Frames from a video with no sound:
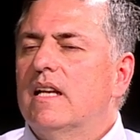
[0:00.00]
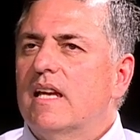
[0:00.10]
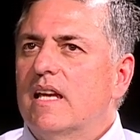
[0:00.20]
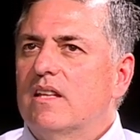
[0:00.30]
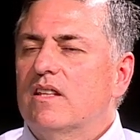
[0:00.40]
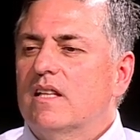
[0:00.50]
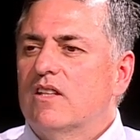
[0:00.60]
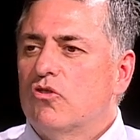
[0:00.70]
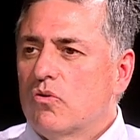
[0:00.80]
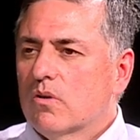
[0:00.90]
in, in
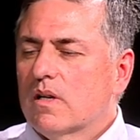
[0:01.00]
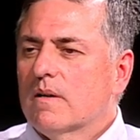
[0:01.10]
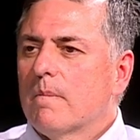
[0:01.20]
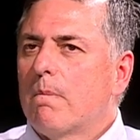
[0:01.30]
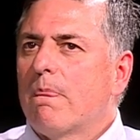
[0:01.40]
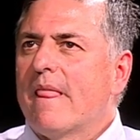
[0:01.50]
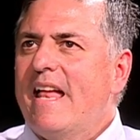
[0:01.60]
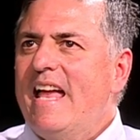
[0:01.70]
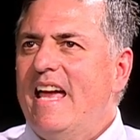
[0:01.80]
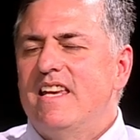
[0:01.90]
New York.
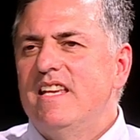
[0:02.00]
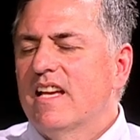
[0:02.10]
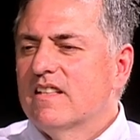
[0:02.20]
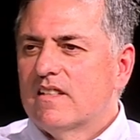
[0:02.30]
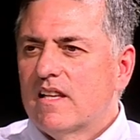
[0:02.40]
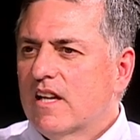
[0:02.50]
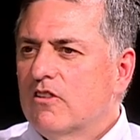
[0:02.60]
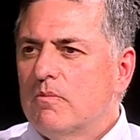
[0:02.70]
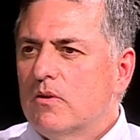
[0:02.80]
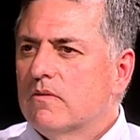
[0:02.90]
And he has a
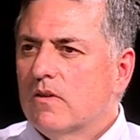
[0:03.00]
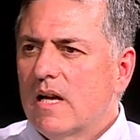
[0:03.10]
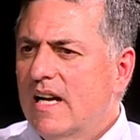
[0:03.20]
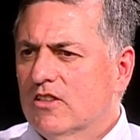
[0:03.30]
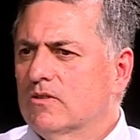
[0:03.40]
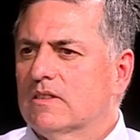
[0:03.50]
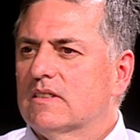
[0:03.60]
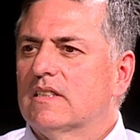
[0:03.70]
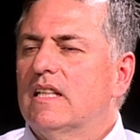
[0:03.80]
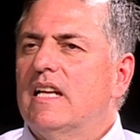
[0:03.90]
nice, beautiful house
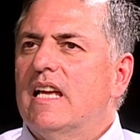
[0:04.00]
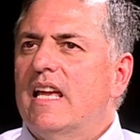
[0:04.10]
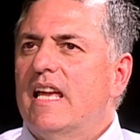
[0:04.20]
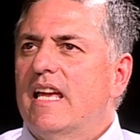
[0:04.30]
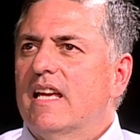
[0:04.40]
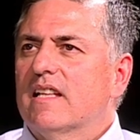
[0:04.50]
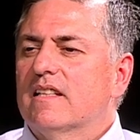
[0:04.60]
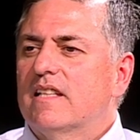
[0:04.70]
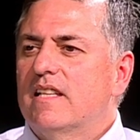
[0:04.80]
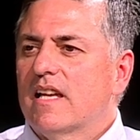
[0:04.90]

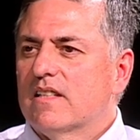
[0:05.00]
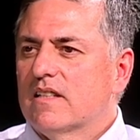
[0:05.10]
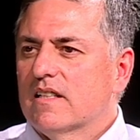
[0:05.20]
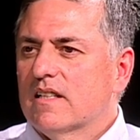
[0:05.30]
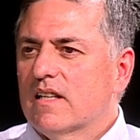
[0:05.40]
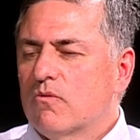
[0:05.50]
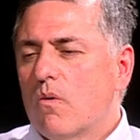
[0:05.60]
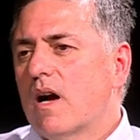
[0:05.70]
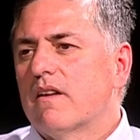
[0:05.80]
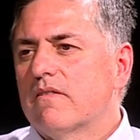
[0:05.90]
and he has a, a,
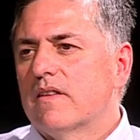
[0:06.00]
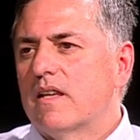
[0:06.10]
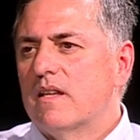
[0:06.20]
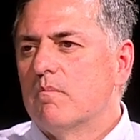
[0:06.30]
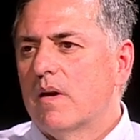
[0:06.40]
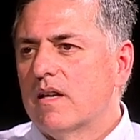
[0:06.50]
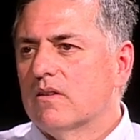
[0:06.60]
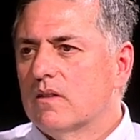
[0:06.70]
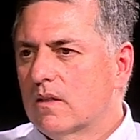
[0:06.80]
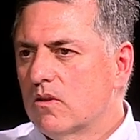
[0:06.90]
wife that he met in
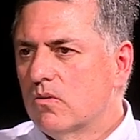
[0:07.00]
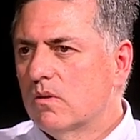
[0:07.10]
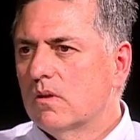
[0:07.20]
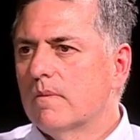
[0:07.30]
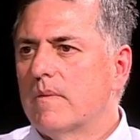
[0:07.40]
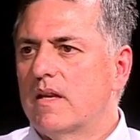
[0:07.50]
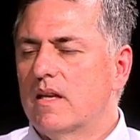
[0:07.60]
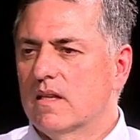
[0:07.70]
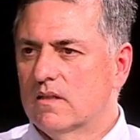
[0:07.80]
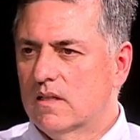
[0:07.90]
school, and he
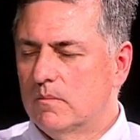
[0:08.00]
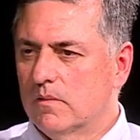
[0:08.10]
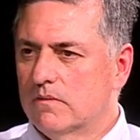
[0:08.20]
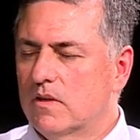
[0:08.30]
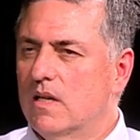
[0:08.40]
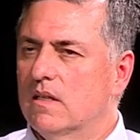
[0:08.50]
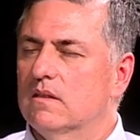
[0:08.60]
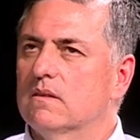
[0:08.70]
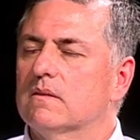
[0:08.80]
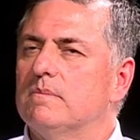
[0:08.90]
has a couple of
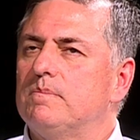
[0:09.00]
kids.